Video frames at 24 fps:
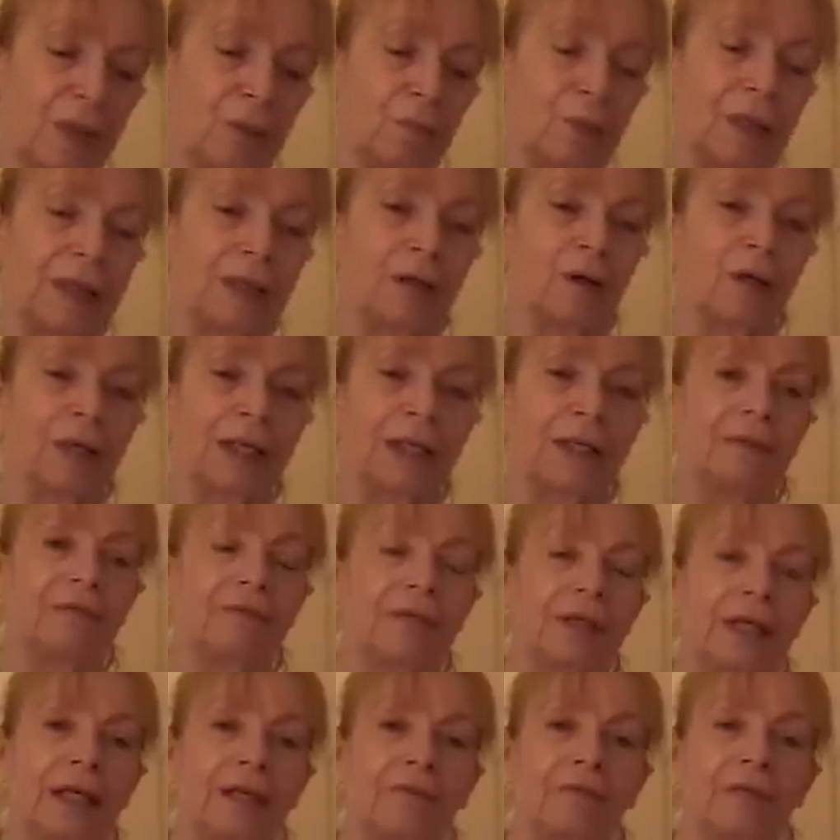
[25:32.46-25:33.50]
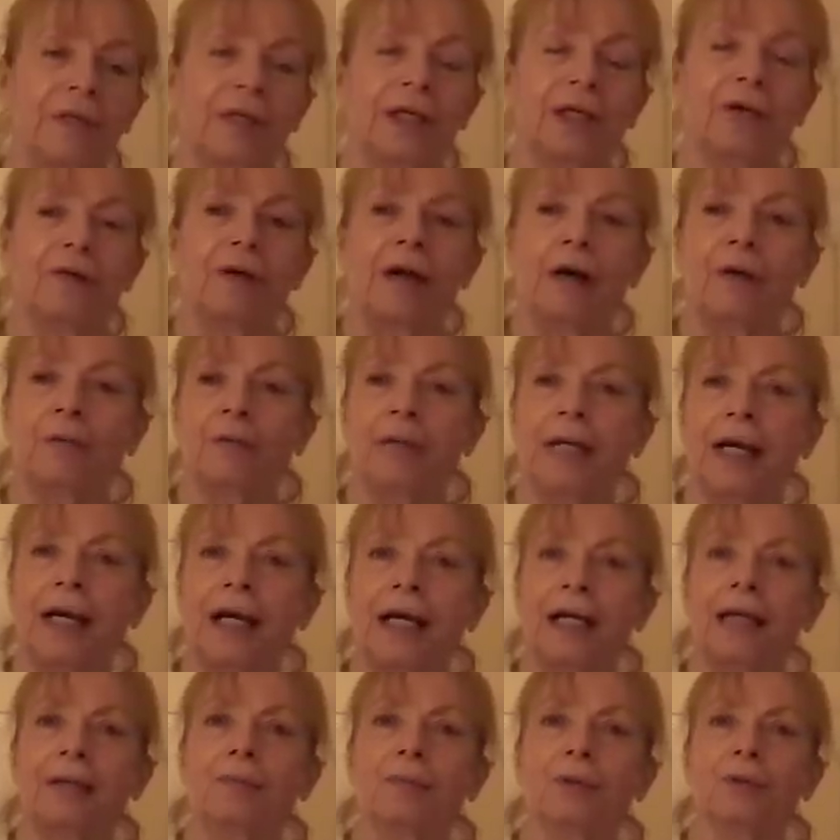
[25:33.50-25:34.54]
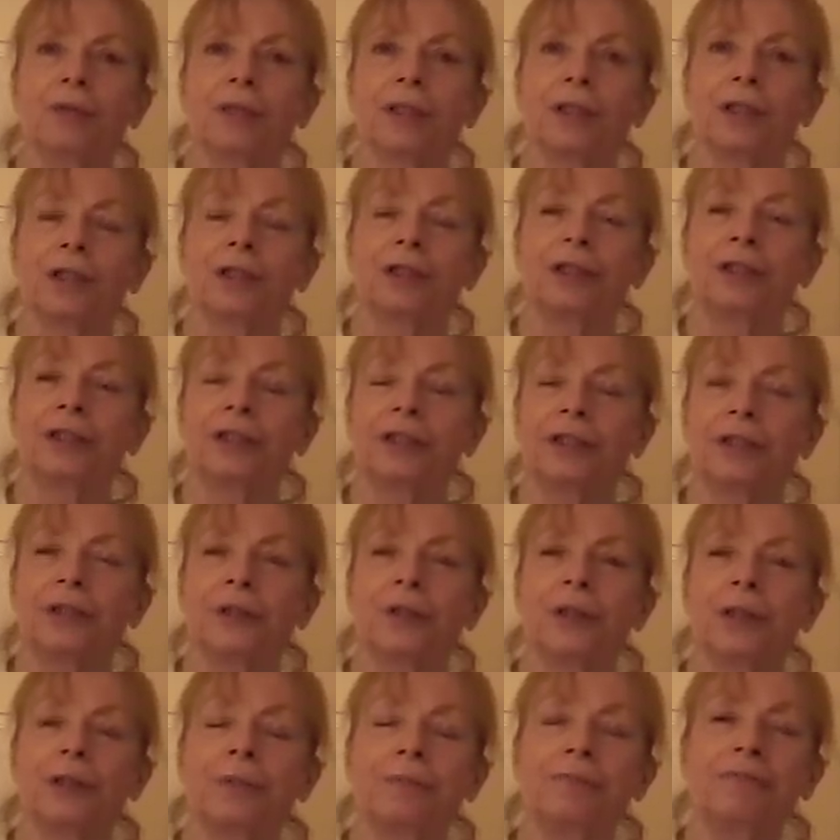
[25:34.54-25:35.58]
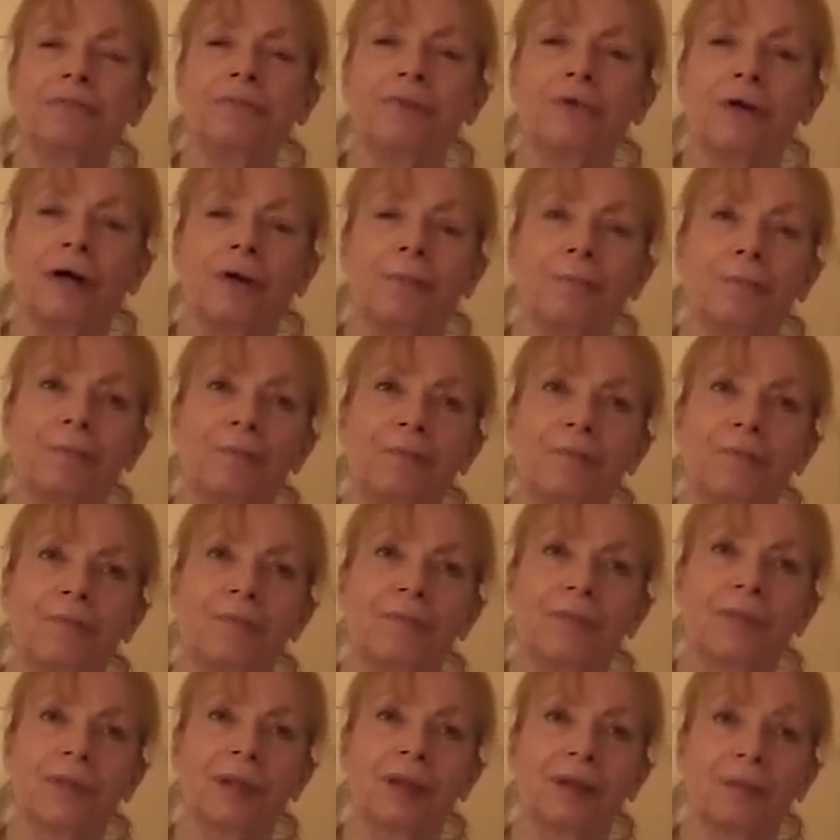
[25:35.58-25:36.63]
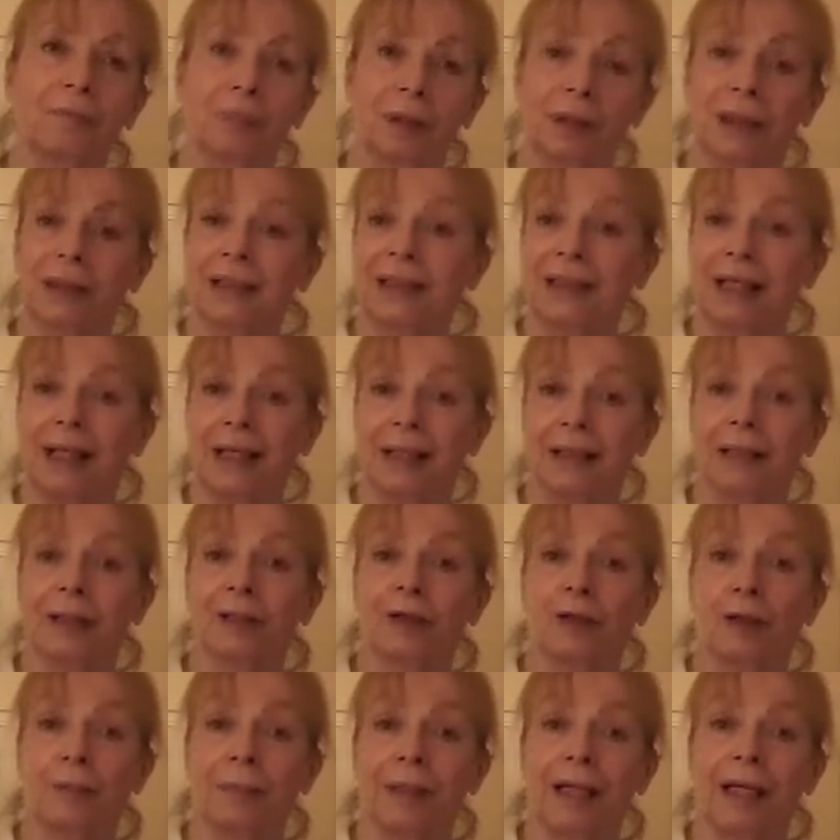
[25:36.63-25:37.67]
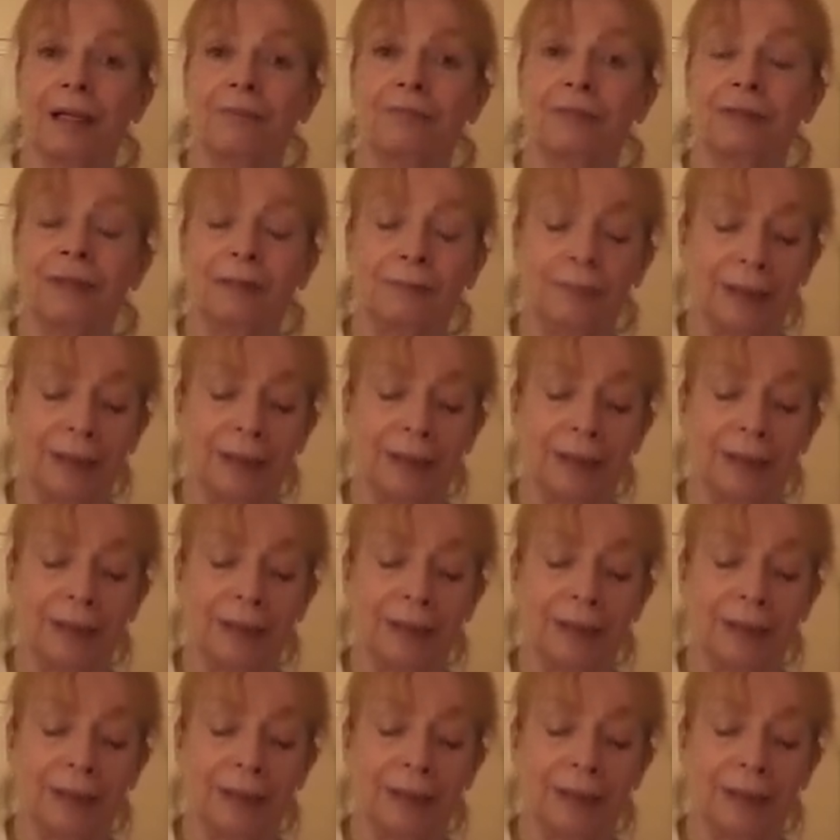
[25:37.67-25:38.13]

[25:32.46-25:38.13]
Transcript: when not even giving your own name or the country you come from, but you're saying you're coming after